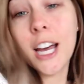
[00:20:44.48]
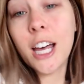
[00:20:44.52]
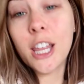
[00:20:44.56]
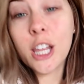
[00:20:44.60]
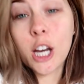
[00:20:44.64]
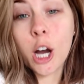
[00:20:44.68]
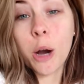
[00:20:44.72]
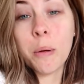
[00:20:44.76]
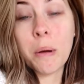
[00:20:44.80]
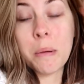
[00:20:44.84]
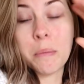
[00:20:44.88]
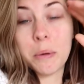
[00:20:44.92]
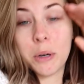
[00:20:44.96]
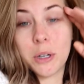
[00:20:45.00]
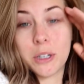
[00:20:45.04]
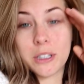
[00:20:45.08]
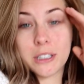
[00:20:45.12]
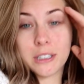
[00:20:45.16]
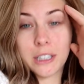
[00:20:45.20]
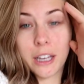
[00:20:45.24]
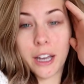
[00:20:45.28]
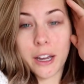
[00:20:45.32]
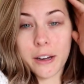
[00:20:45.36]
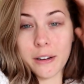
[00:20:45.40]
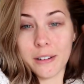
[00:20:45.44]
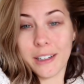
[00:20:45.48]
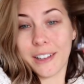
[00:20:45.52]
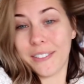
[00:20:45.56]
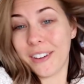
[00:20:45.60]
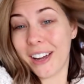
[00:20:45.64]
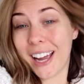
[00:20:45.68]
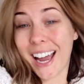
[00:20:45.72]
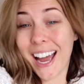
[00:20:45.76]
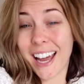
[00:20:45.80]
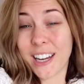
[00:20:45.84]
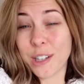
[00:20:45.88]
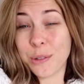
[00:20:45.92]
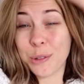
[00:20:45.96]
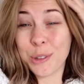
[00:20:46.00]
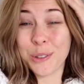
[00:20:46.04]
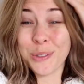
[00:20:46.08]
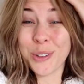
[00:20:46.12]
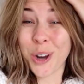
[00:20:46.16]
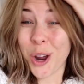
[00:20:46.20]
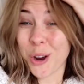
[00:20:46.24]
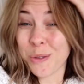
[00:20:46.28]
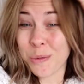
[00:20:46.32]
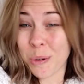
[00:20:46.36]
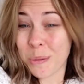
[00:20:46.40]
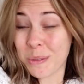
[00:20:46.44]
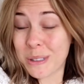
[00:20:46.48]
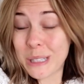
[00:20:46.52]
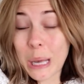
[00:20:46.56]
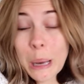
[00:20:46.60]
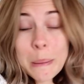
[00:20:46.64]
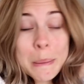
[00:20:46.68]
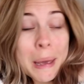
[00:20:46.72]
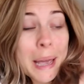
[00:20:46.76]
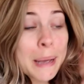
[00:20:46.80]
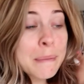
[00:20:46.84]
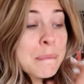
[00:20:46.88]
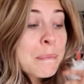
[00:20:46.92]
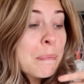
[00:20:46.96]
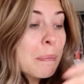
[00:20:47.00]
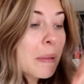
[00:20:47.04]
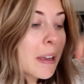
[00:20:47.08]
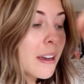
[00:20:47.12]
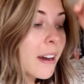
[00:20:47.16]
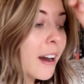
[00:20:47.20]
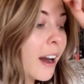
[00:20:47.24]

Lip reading: the comic book, so if I had, I would have known what was coming.